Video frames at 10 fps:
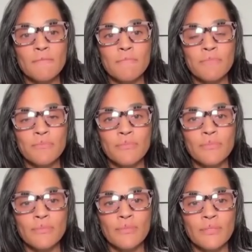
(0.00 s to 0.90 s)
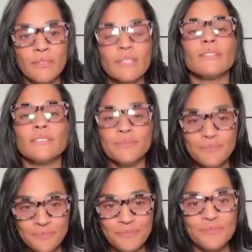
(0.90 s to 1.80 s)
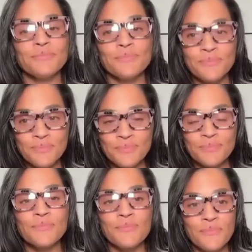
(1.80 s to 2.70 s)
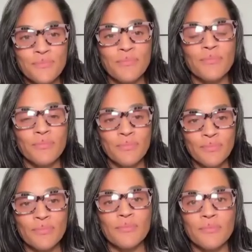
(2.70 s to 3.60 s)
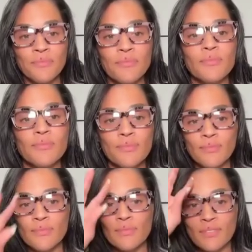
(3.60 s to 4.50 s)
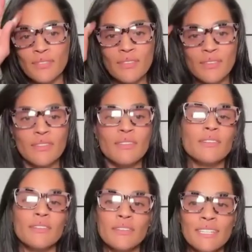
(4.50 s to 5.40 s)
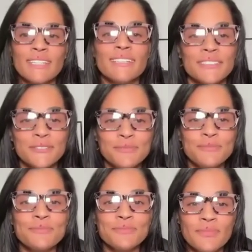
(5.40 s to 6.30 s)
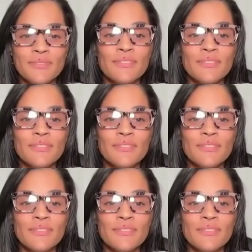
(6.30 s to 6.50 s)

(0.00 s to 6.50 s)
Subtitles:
(silent)